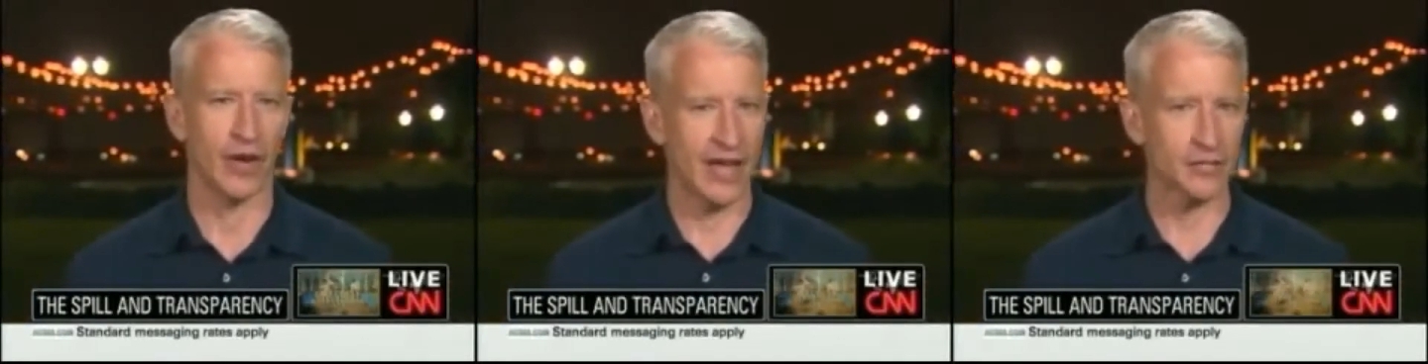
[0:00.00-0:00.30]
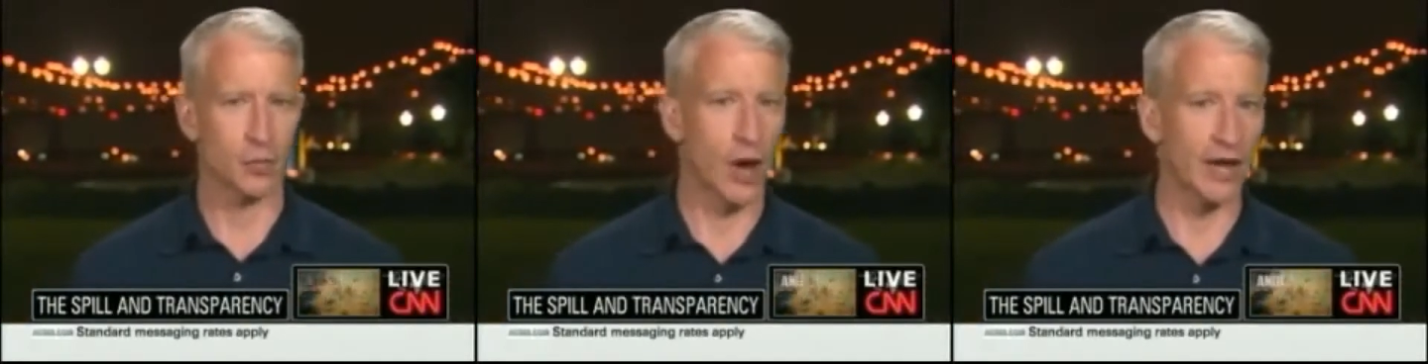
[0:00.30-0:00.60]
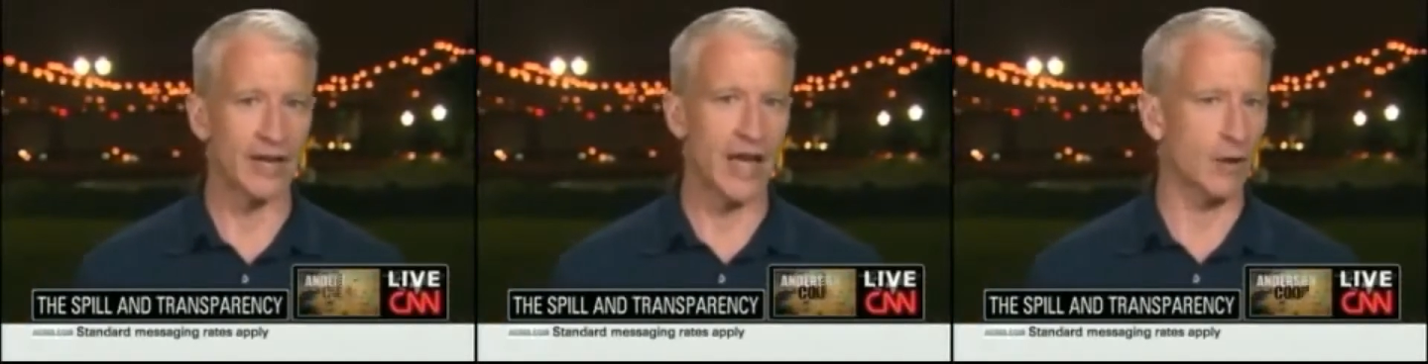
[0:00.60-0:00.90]
When asked
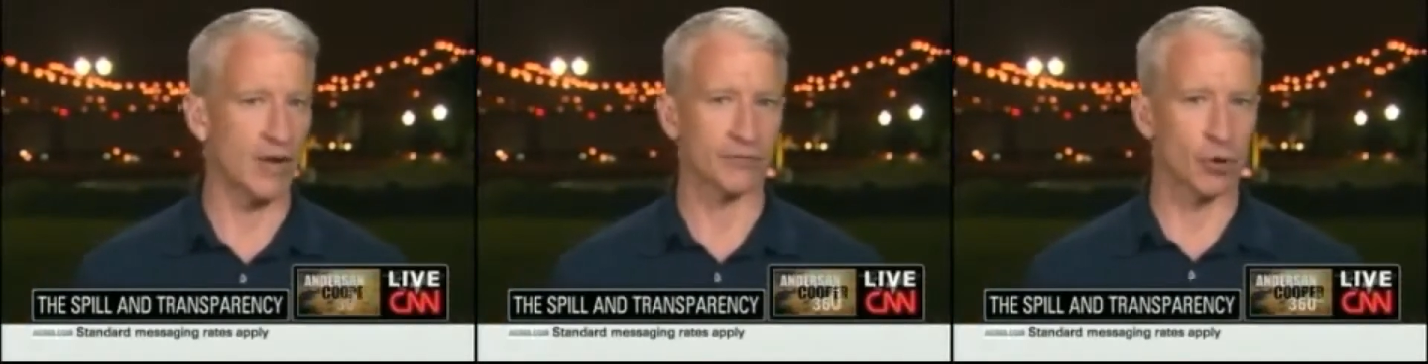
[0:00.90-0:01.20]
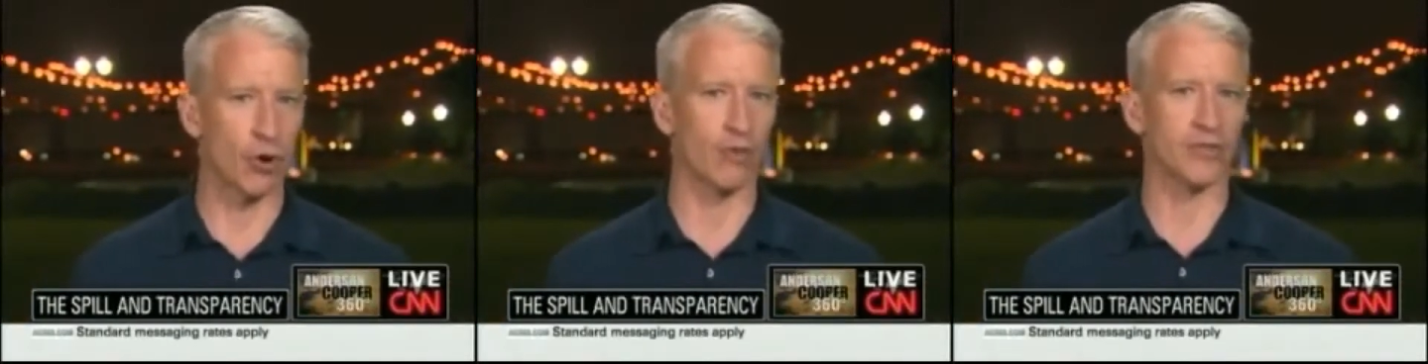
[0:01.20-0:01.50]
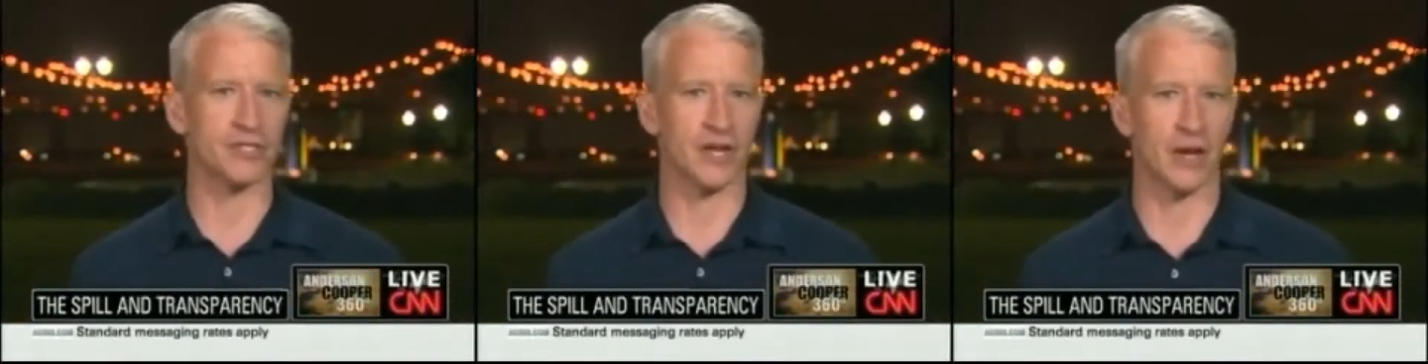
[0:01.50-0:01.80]
why now, after
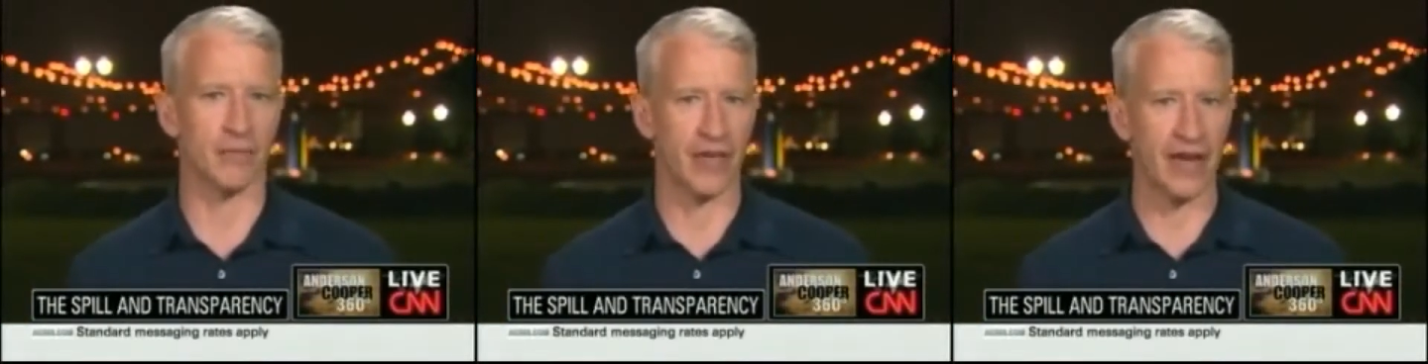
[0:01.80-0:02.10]
all this time,